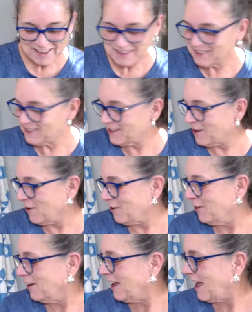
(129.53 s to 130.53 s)

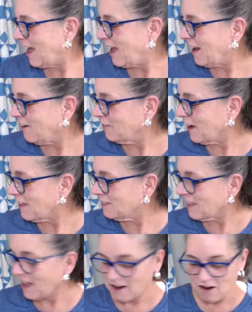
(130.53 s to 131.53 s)
So, and I've got that